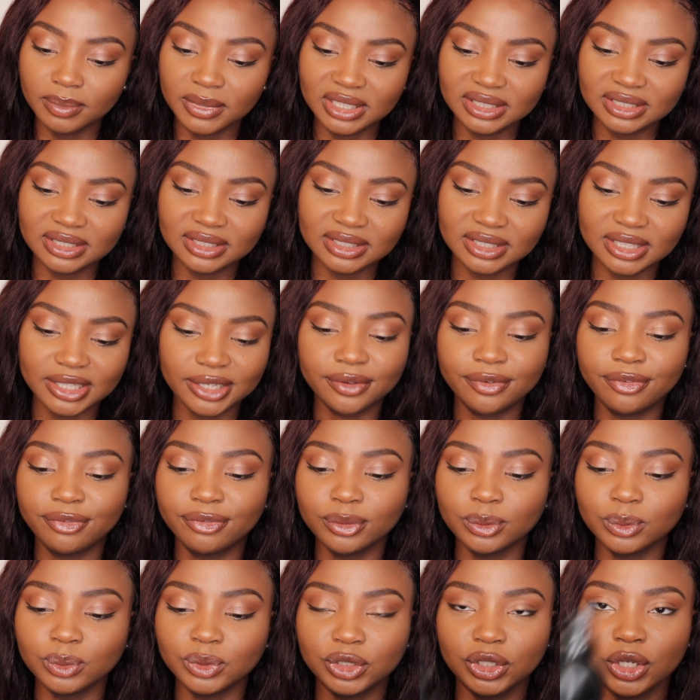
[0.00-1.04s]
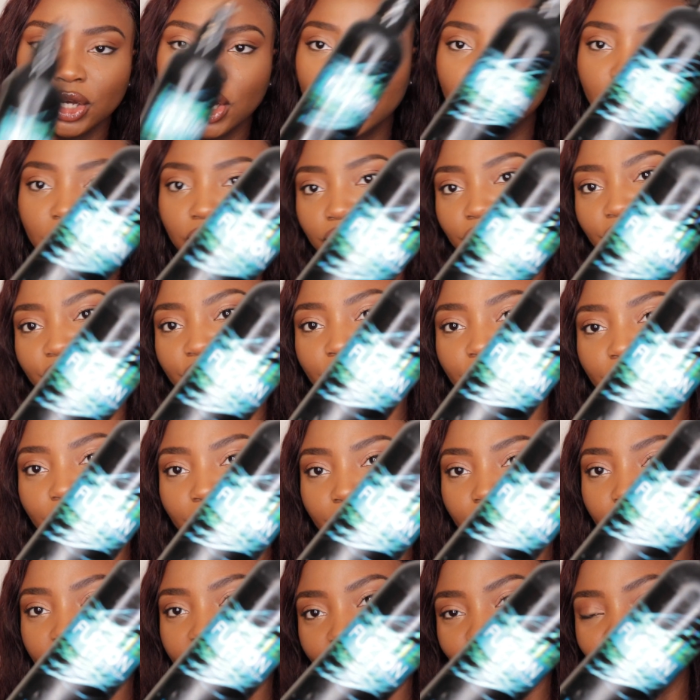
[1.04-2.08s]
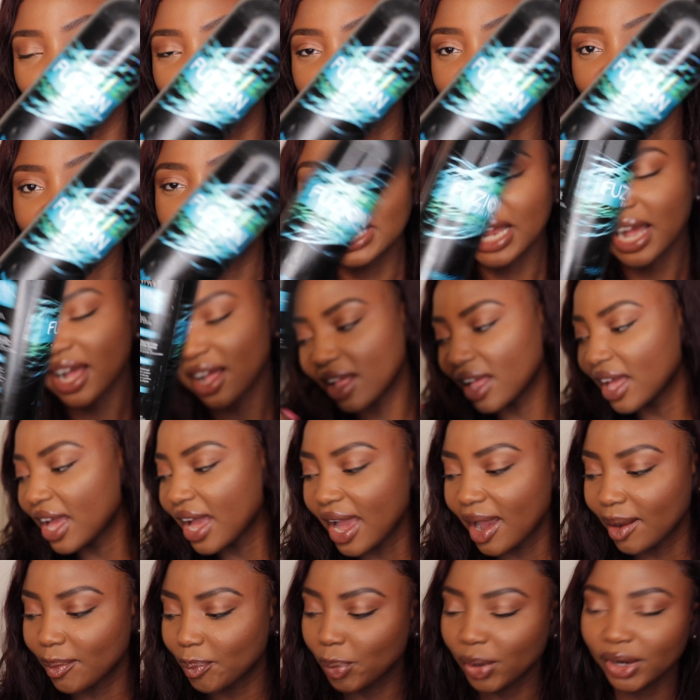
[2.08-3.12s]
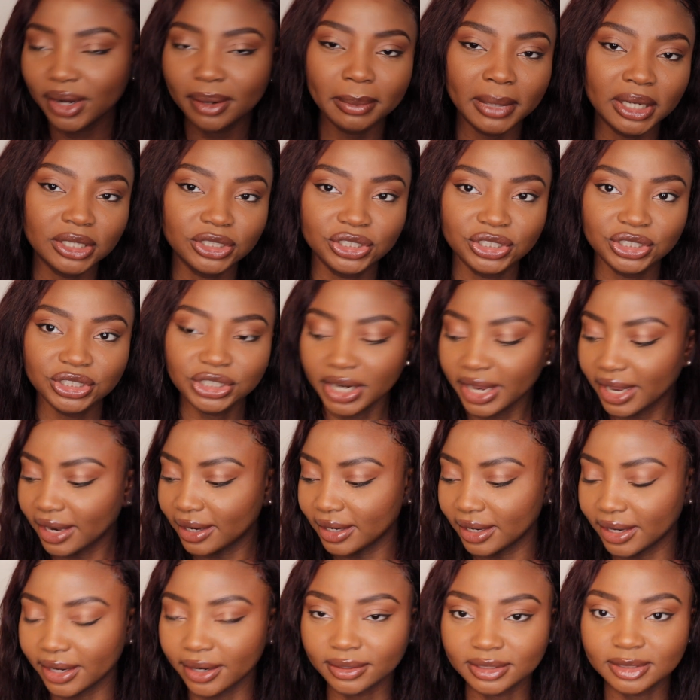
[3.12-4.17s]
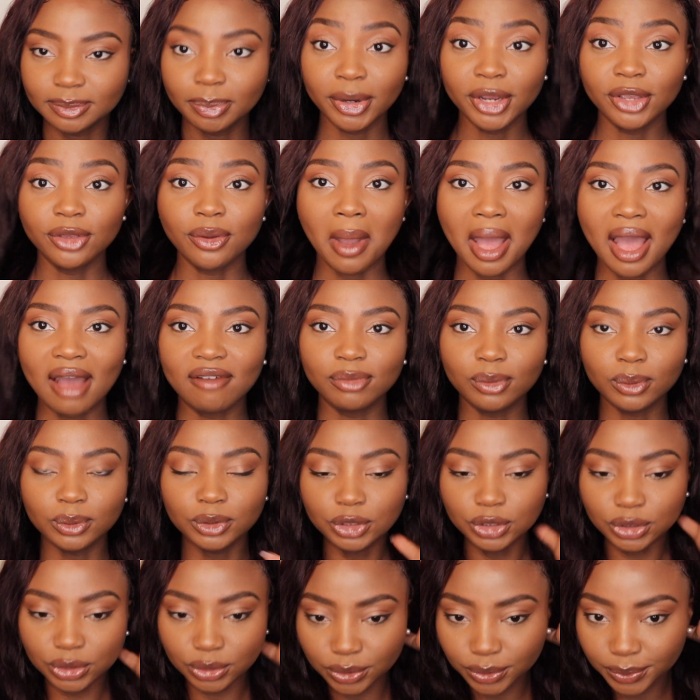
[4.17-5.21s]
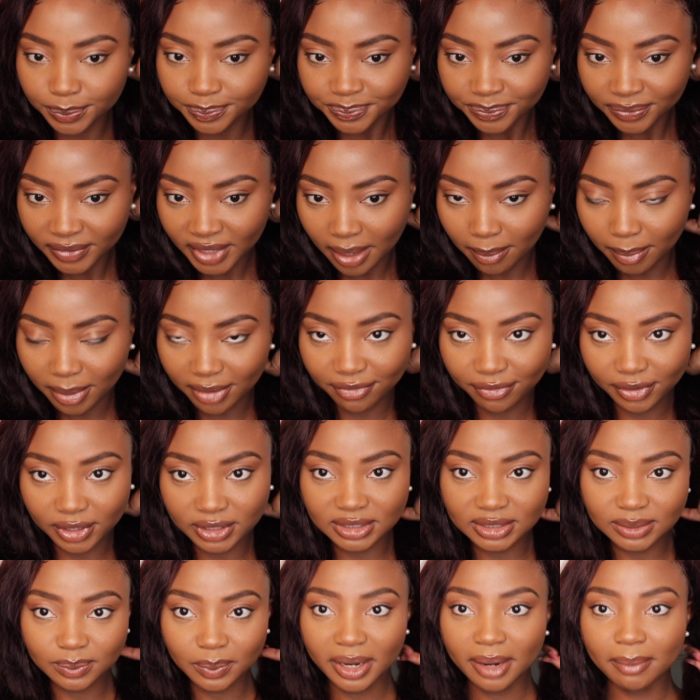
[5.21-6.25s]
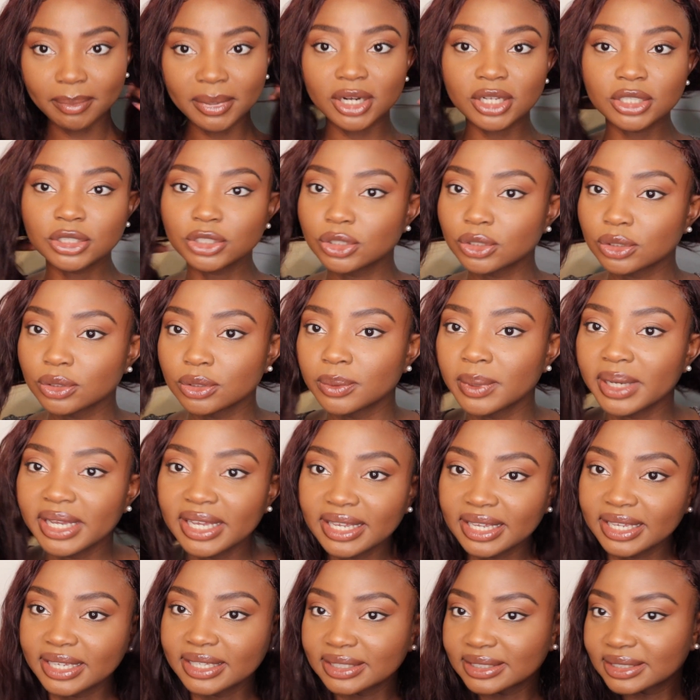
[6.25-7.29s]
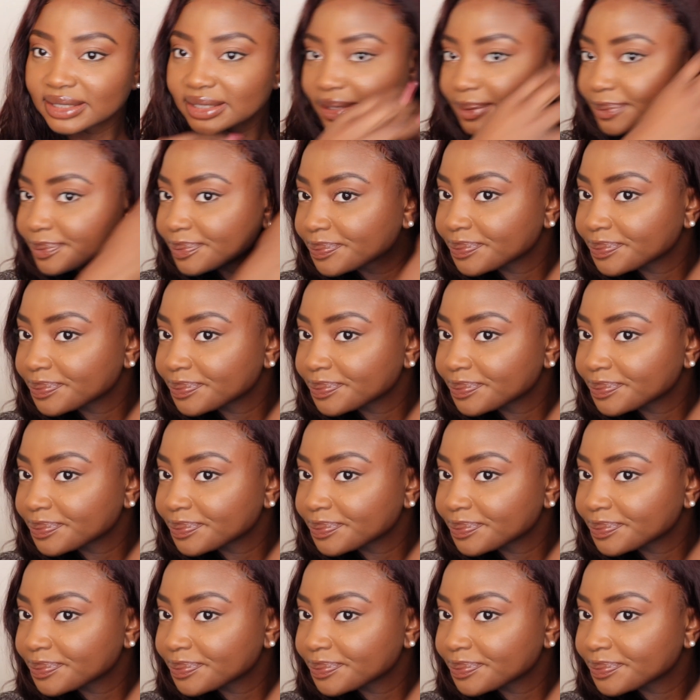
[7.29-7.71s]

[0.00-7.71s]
This is the Fusion 2-in-1 style. Pretty much any hairspray you have will do, but first what I'm gonna do is